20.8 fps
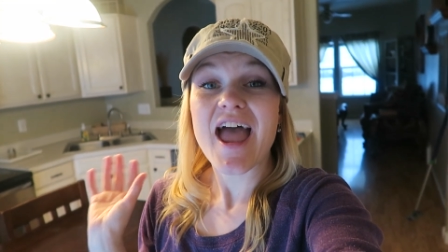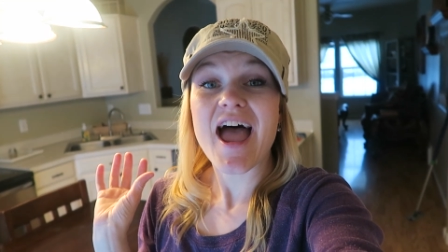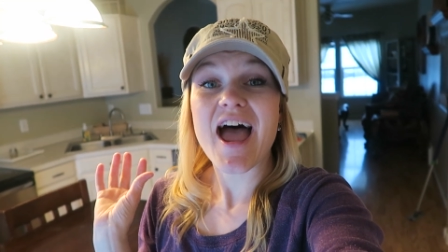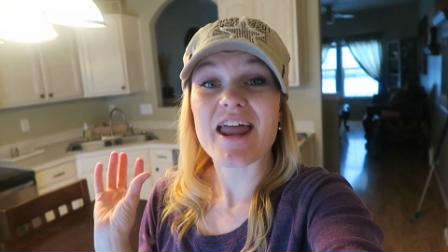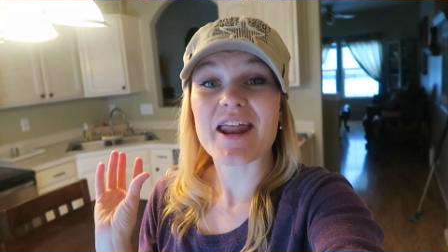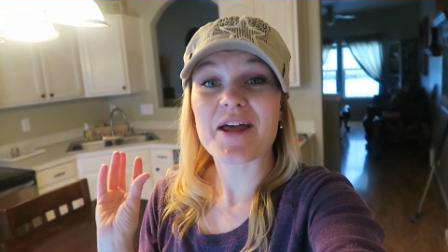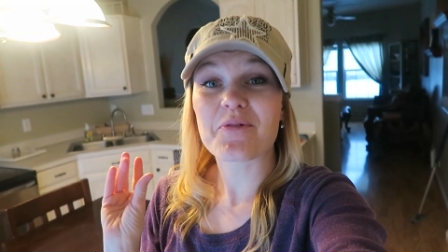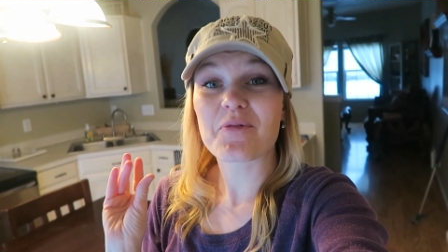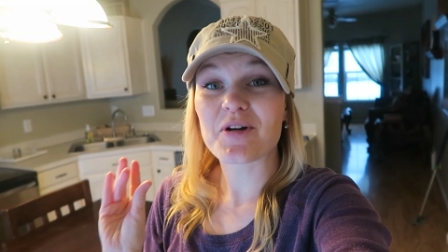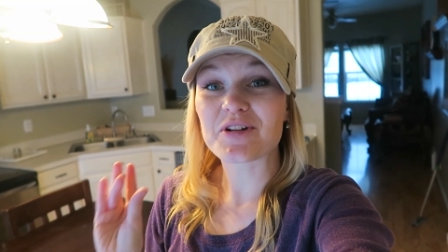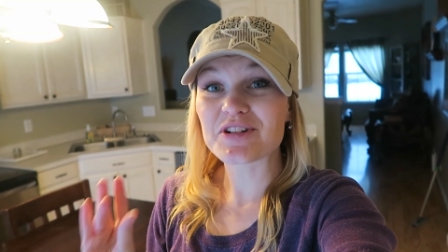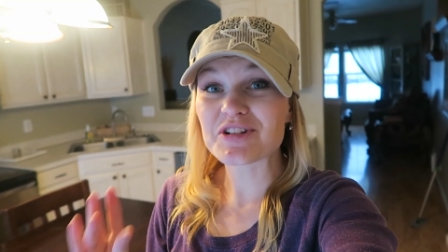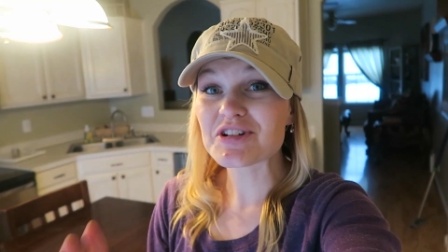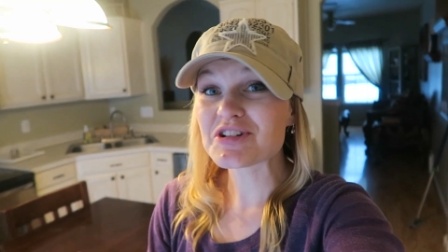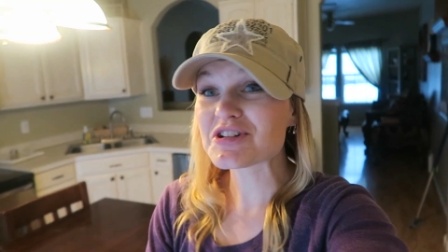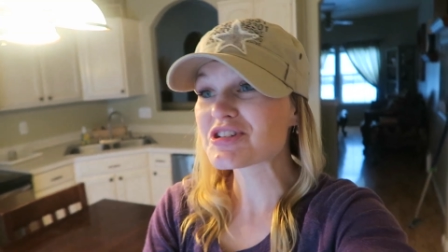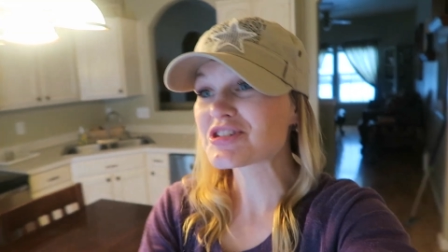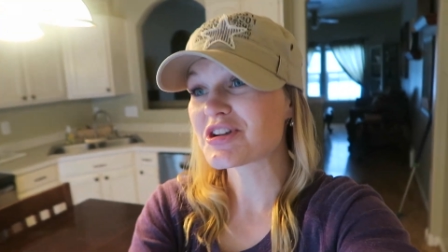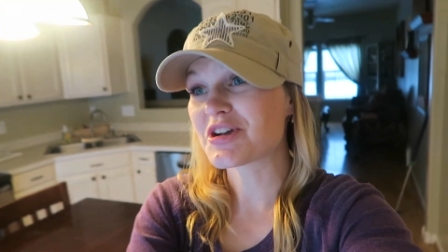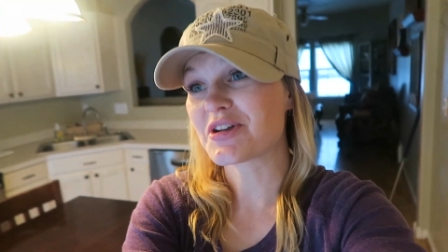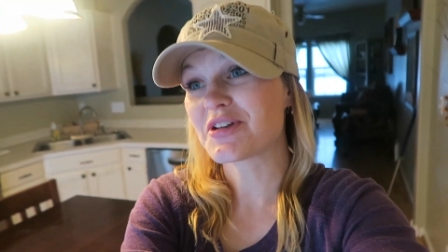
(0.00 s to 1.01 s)
And I wanted
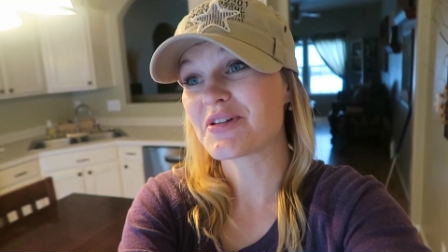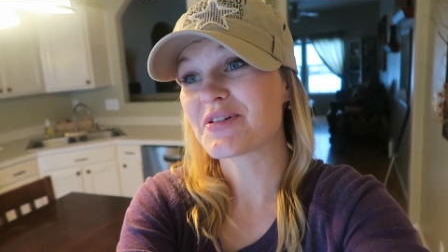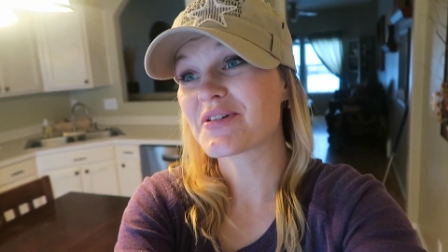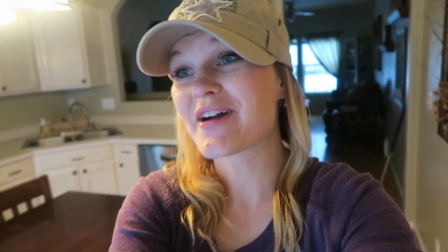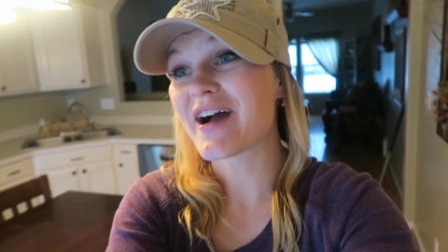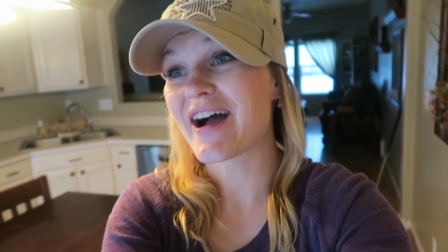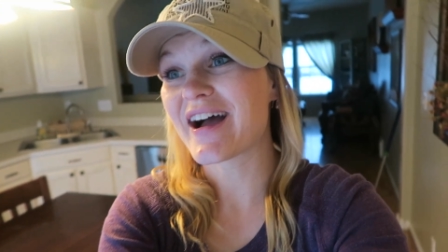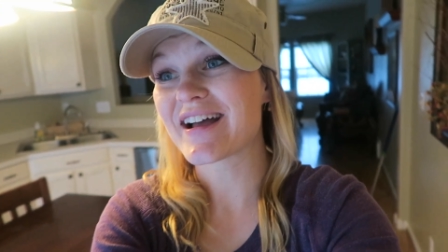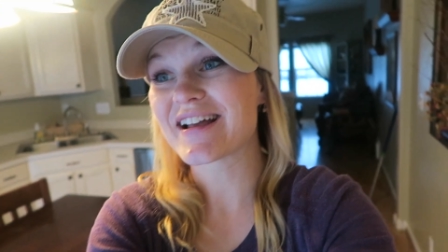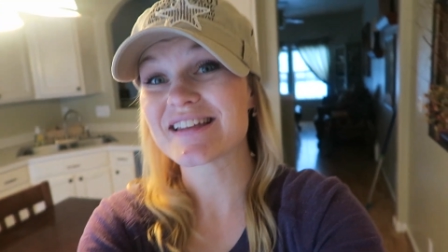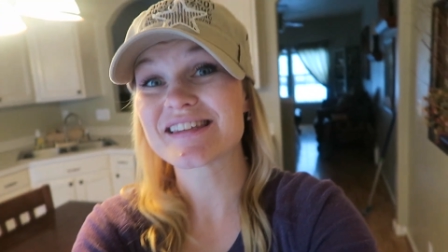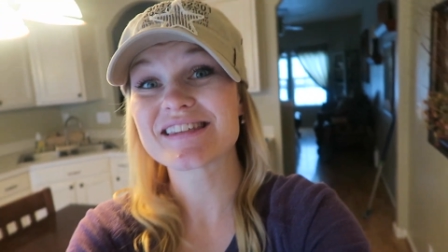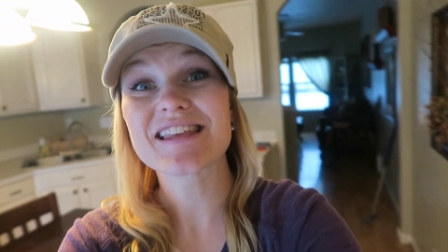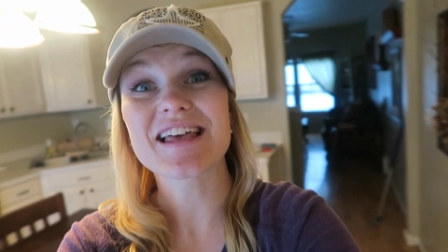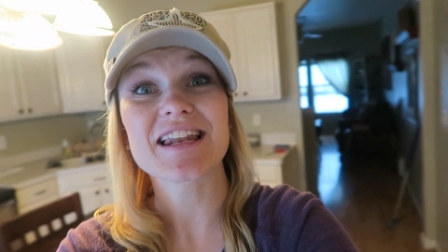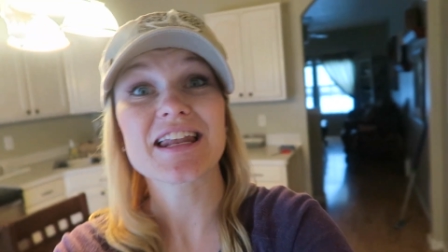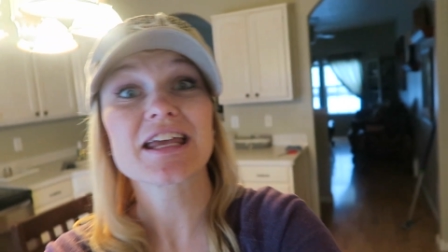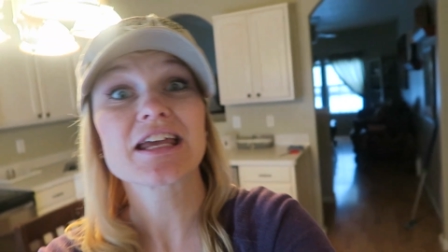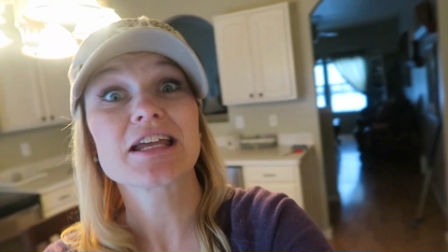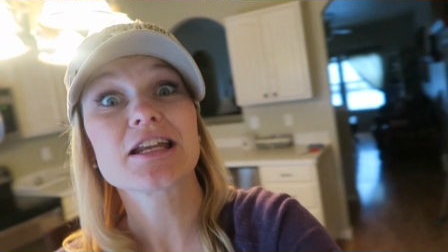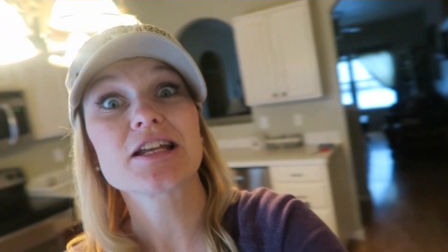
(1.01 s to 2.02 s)
to show you guys
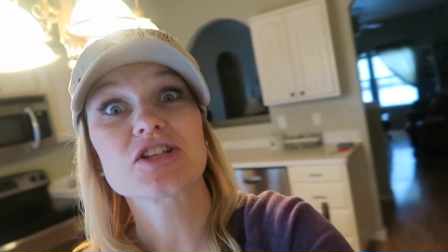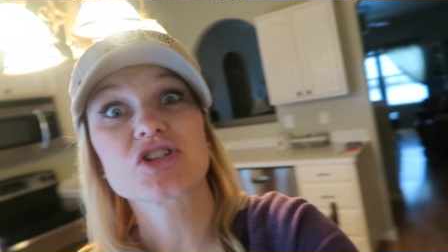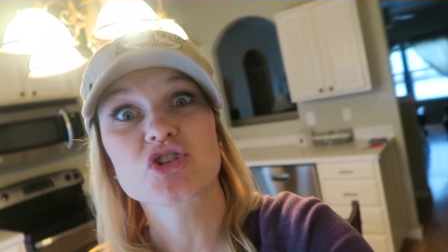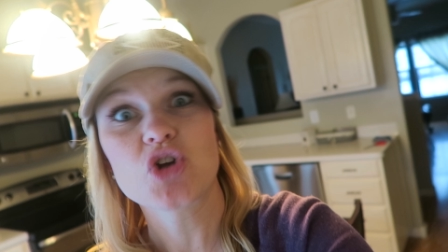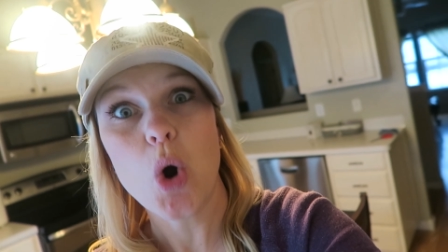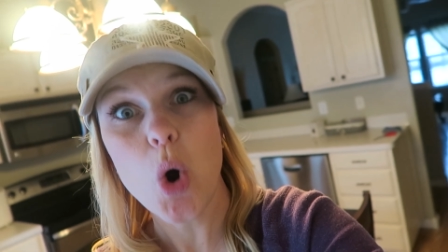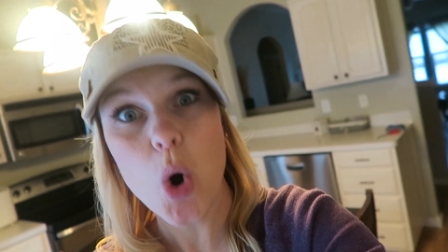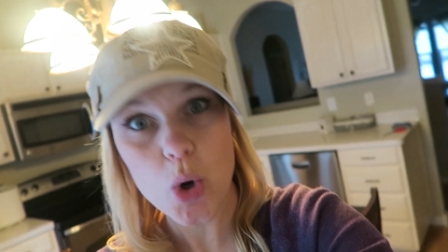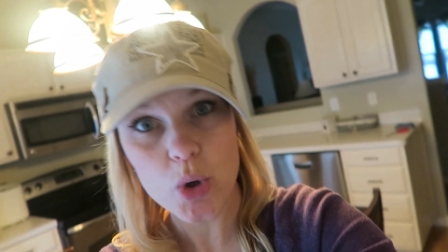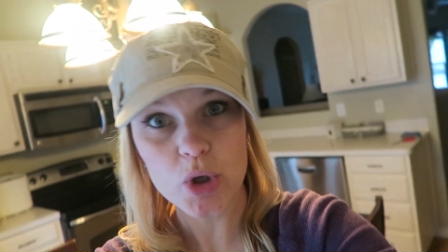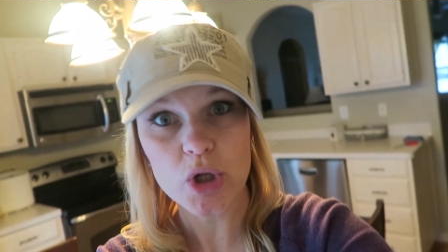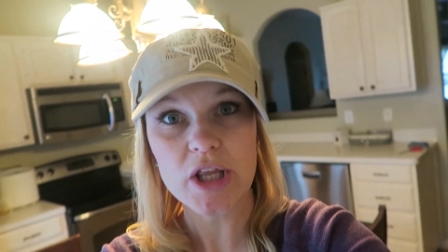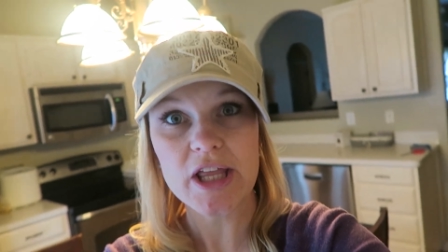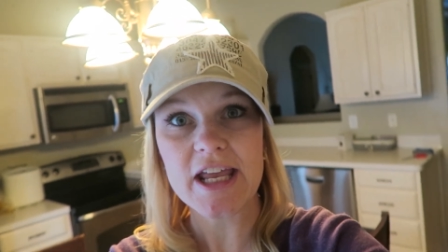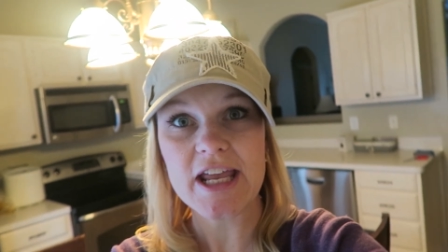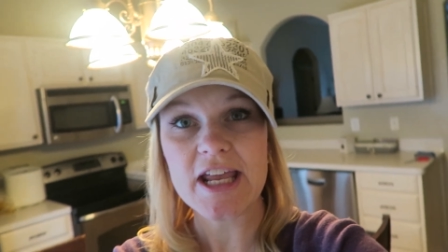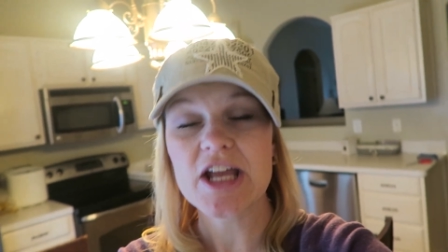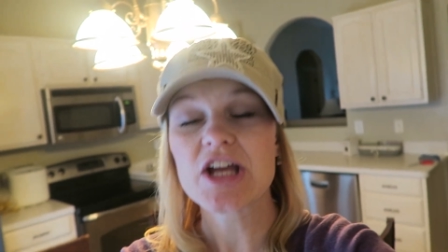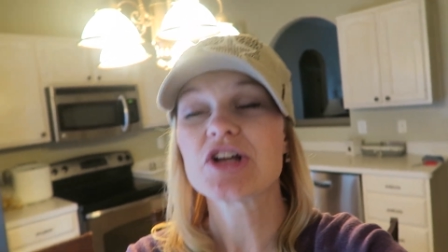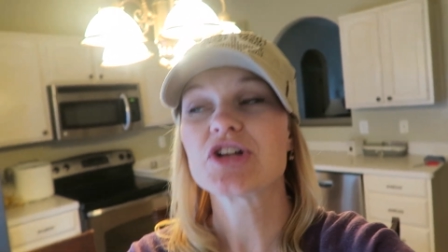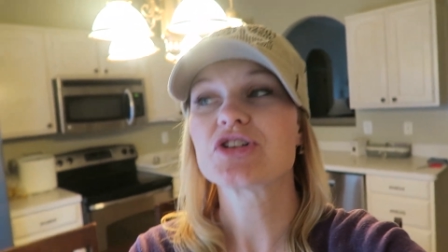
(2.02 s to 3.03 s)
that it is
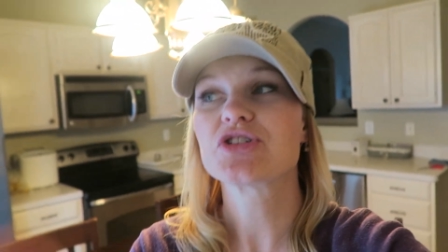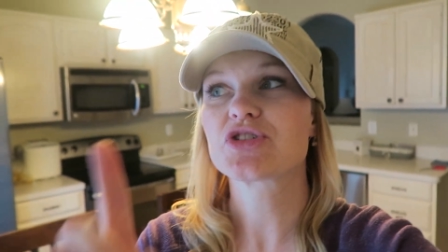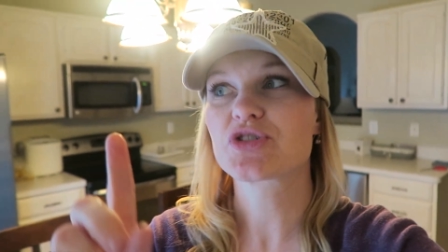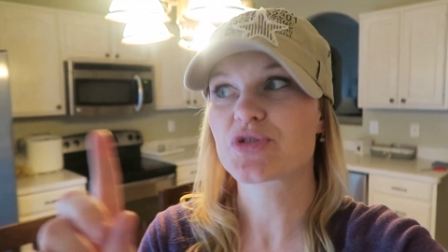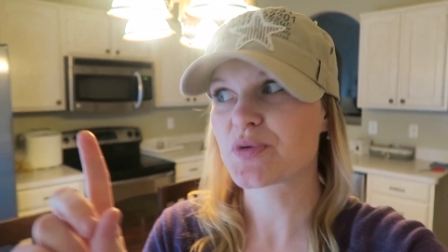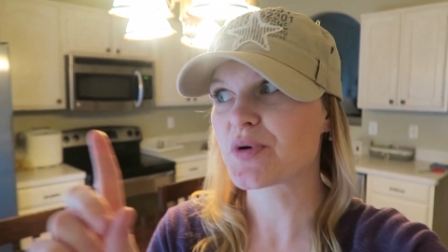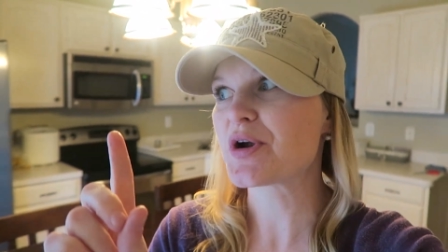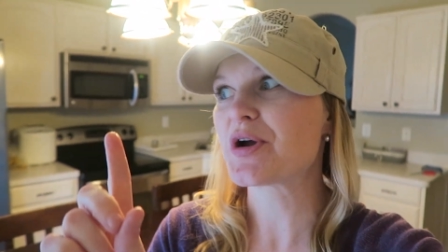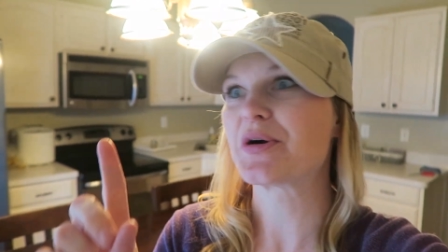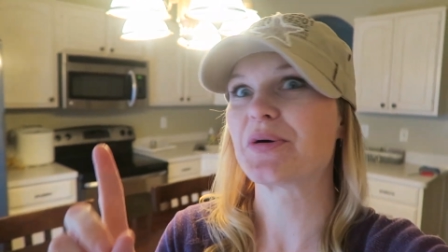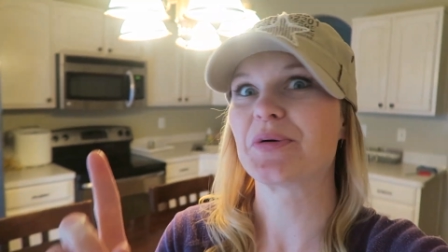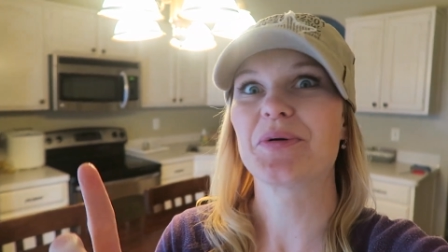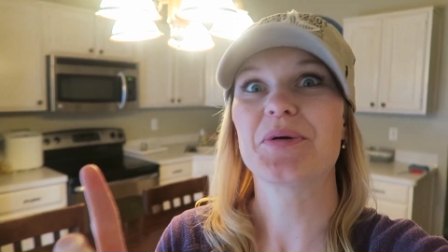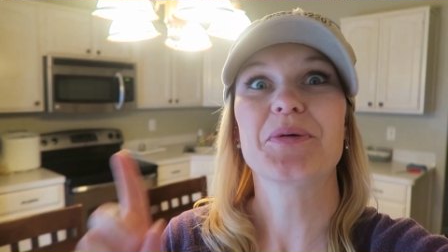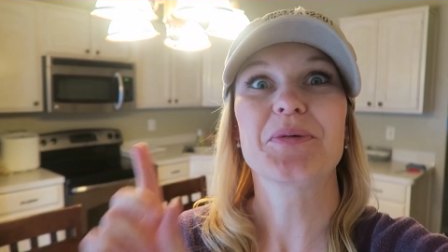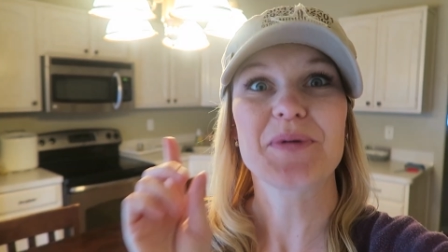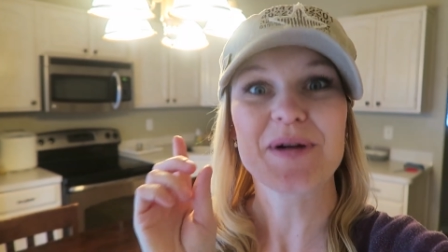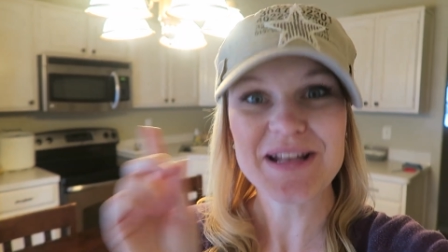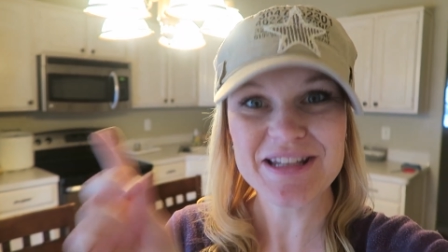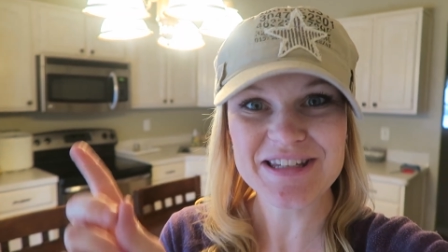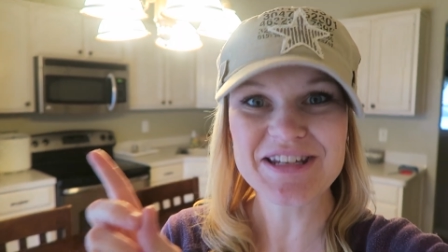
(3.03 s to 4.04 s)
totally true.
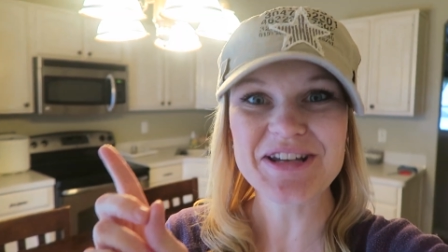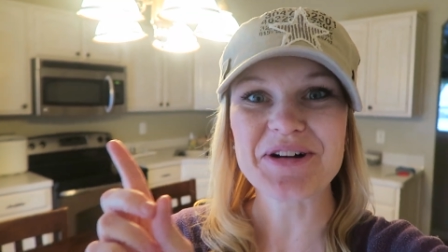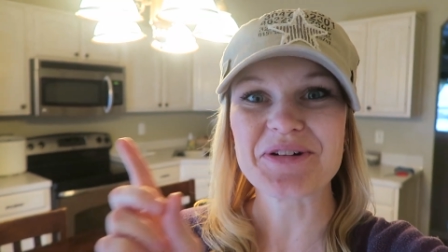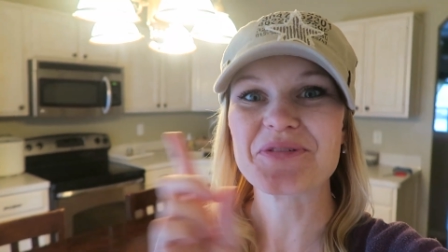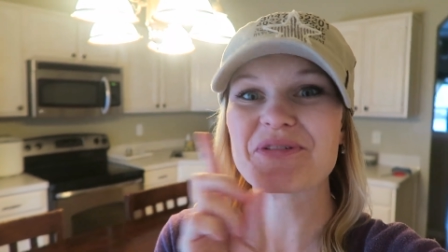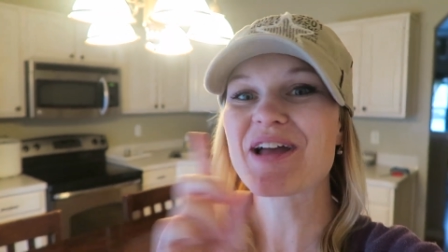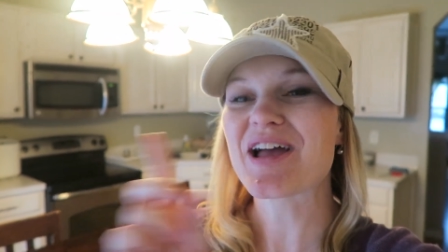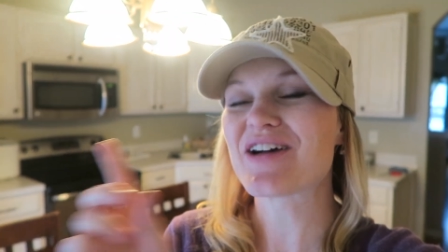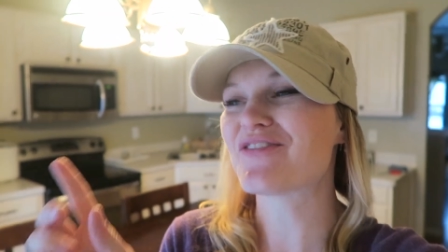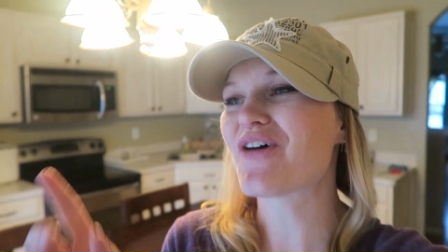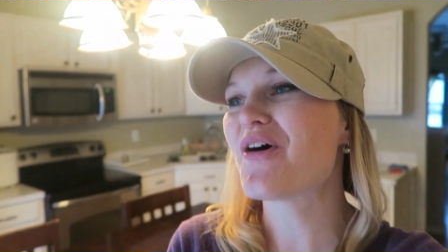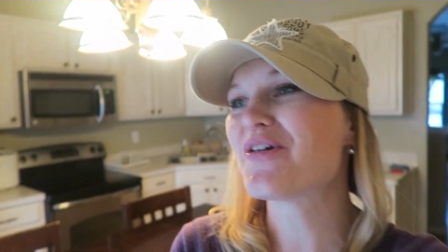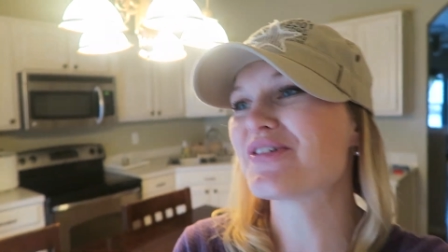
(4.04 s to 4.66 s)
We do, we have